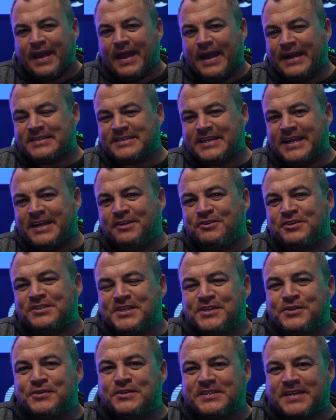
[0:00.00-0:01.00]
It's
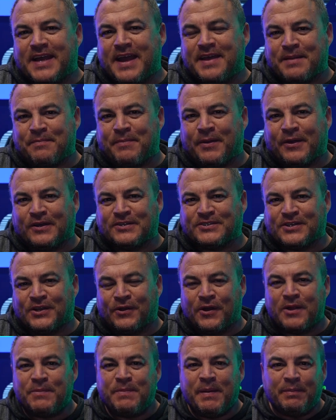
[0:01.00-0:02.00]
interesting you say that, because a
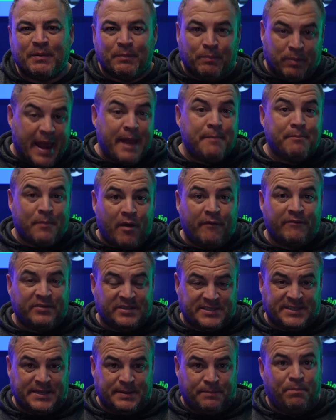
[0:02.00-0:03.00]
lot of people blame,
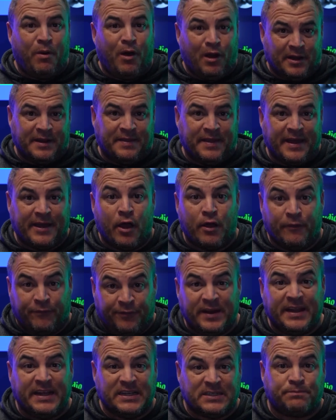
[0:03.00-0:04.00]
obviously, pollen, and they go,
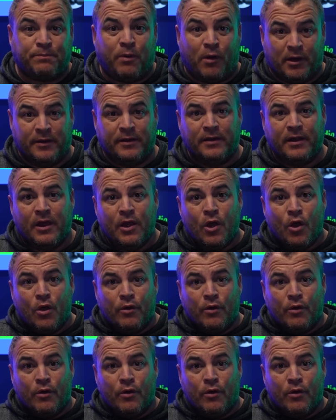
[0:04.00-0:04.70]
if it is pollen,